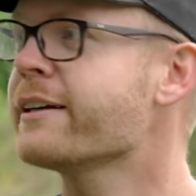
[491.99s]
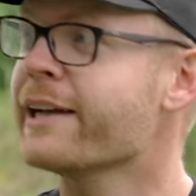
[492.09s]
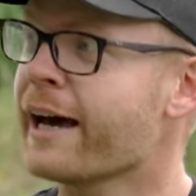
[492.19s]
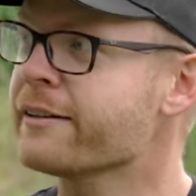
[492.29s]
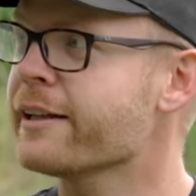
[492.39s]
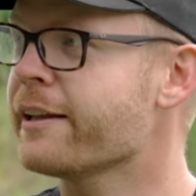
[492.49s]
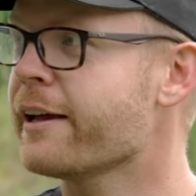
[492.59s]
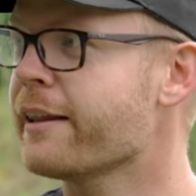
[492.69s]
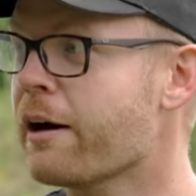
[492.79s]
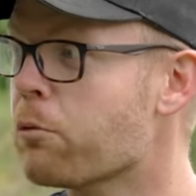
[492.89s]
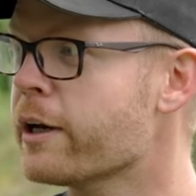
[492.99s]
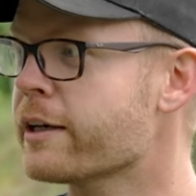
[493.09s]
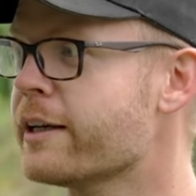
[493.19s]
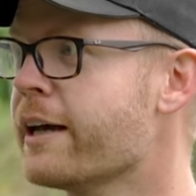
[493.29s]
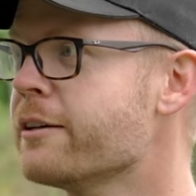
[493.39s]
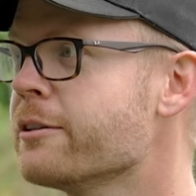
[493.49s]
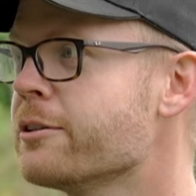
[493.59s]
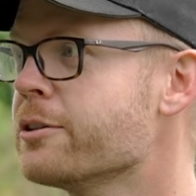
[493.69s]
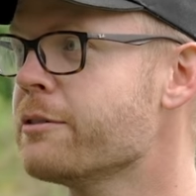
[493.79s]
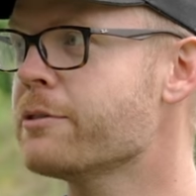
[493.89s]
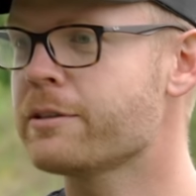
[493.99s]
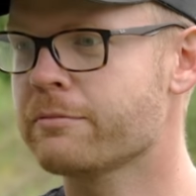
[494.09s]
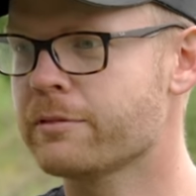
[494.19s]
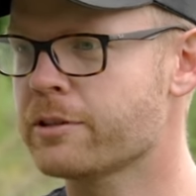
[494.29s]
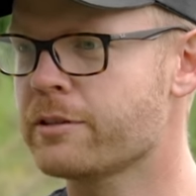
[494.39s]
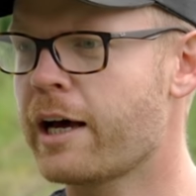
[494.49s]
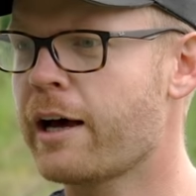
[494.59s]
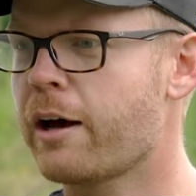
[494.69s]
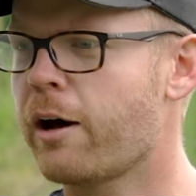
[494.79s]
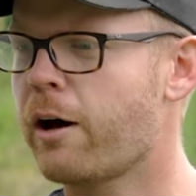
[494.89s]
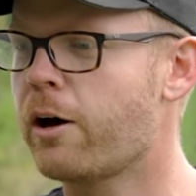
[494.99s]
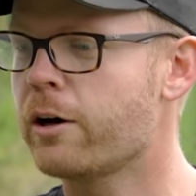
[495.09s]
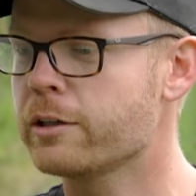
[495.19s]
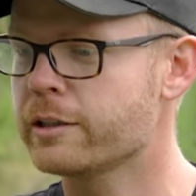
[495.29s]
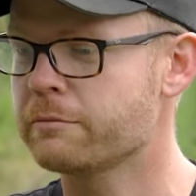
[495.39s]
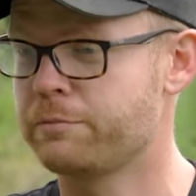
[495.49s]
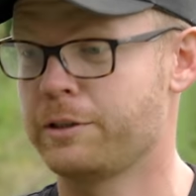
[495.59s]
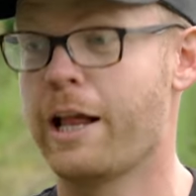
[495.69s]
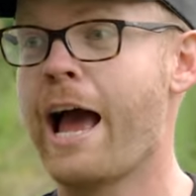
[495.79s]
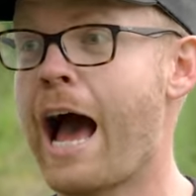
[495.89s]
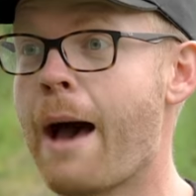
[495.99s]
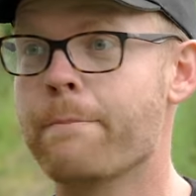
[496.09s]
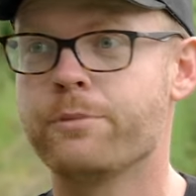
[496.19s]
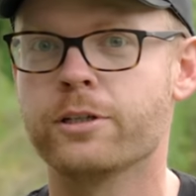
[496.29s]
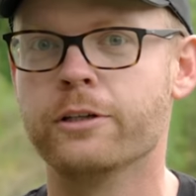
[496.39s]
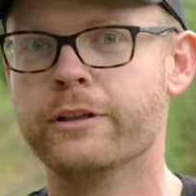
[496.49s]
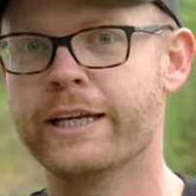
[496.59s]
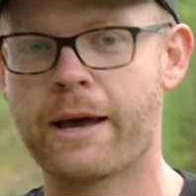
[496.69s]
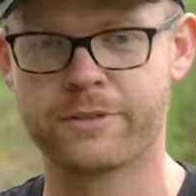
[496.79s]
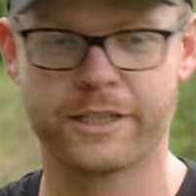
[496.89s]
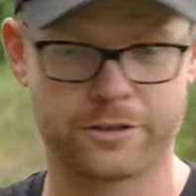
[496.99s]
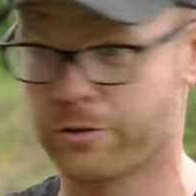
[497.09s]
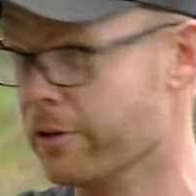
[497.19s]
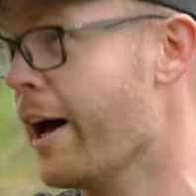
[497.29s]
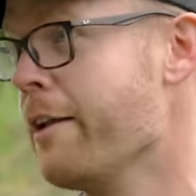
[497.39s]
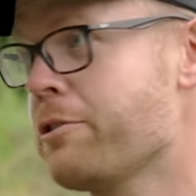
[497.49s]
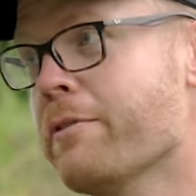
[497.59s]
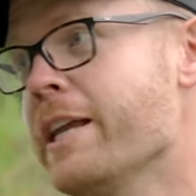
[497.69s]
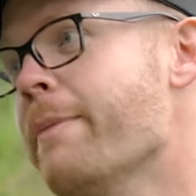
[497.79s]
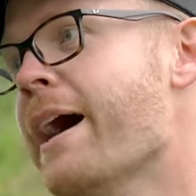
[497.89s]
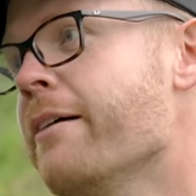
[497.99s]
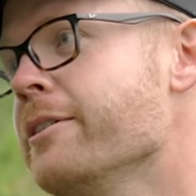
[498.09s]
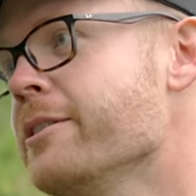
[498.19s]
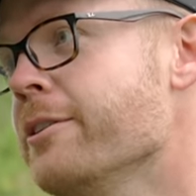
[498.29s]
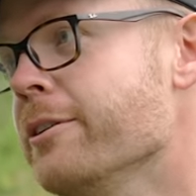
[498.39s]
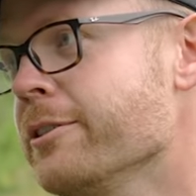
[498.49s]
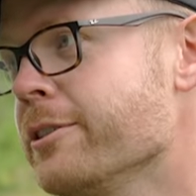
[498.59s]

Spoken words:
can handle it. That one I can handle, because it was, because that Arter's like absolutely empty. It's got like 20 pounders and all